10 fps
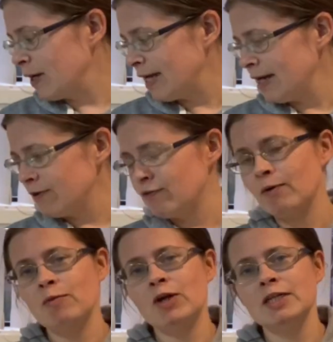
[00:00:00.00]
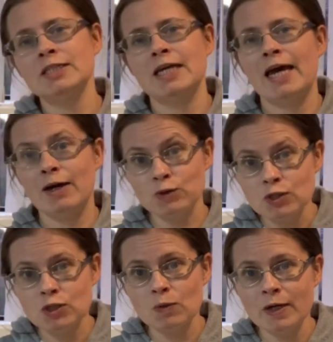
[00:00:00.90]
we get from this, how to
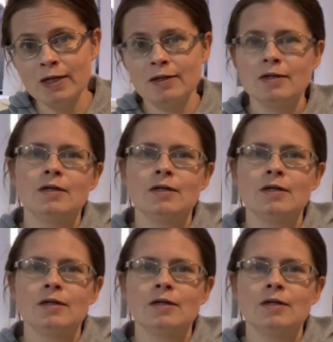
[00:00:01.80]
do it,